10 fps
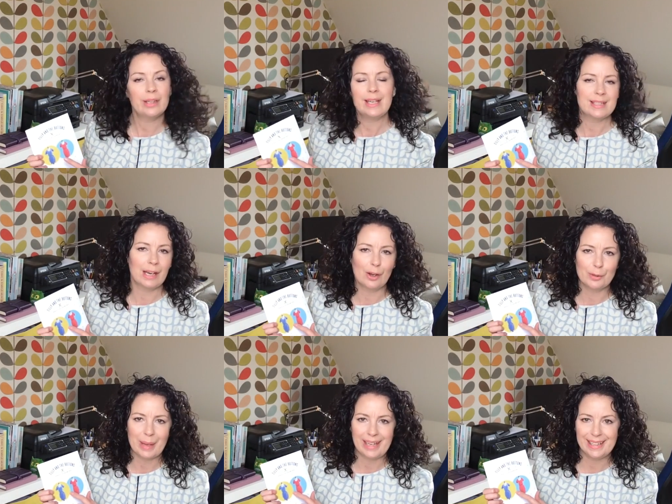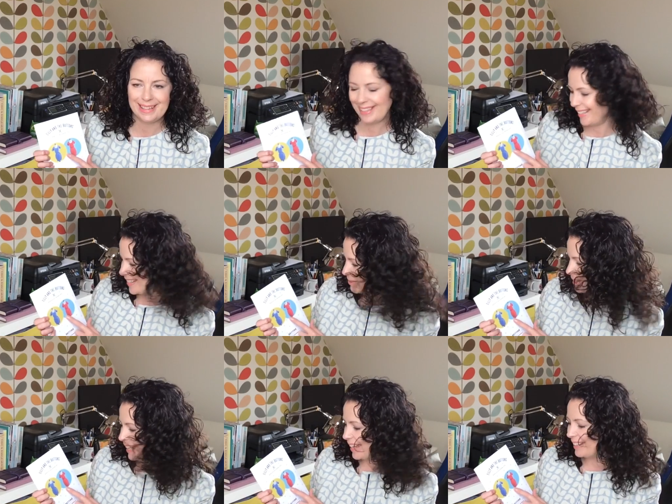think it's a long make, this, so
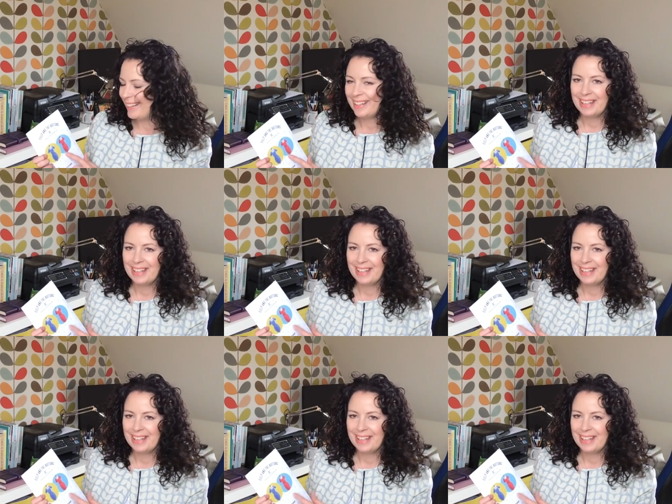again,